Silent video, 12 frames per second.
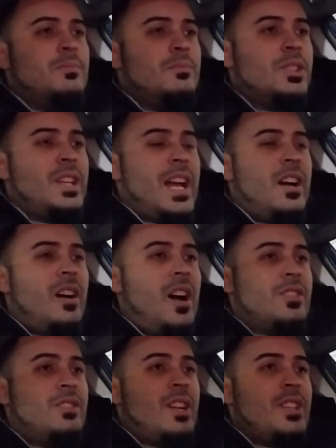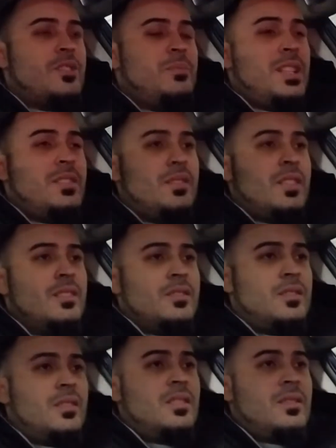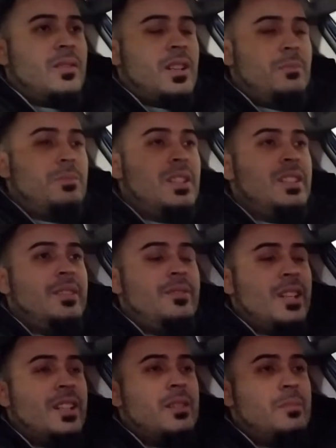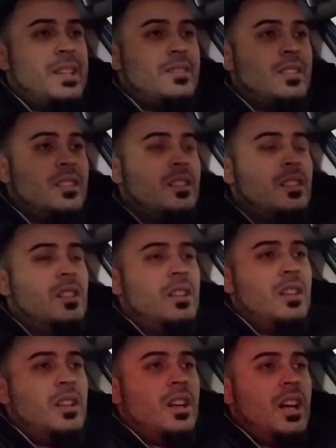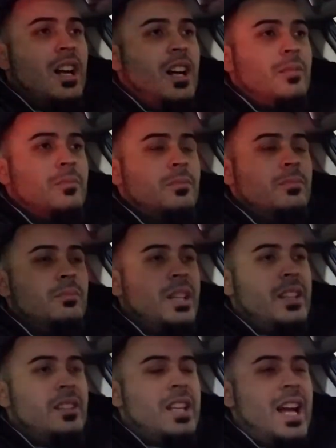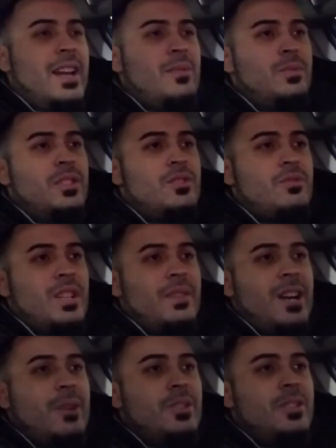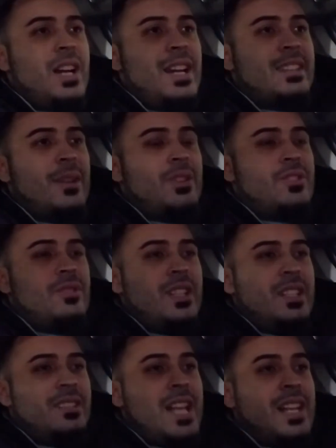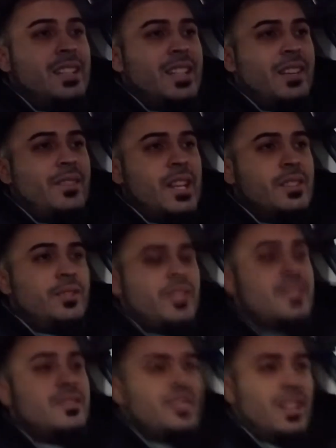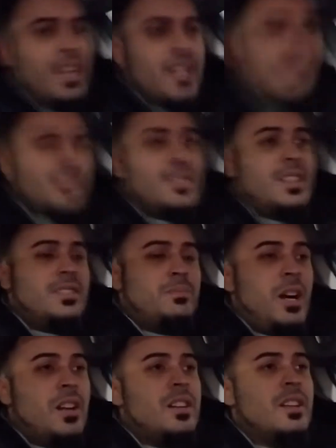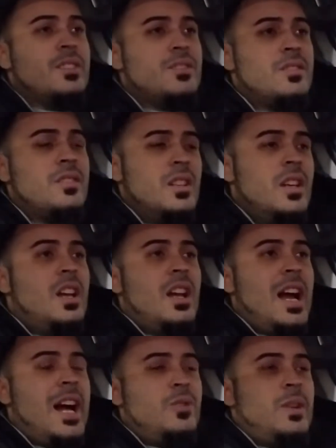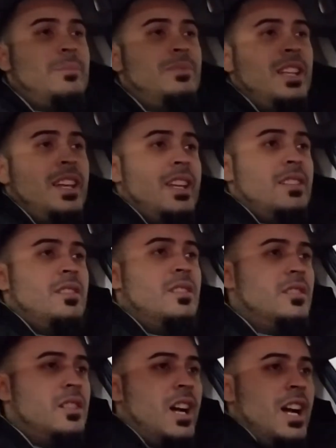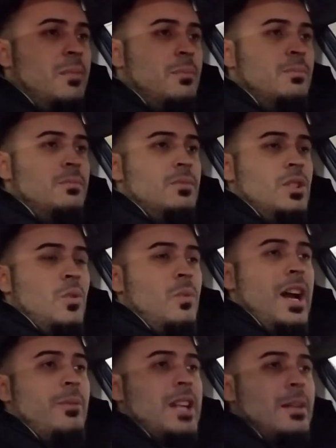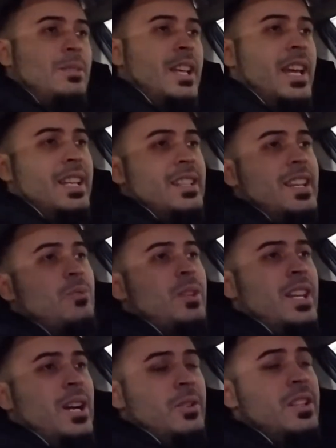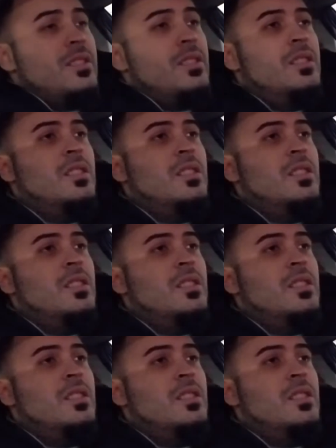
So yeah, Entourage to me is completely fucking amazing. If I were you guys, I would treat it exactly like Vader's Fist. Like, this thing's bonkers. How do I play it? Why would I play any deck without it?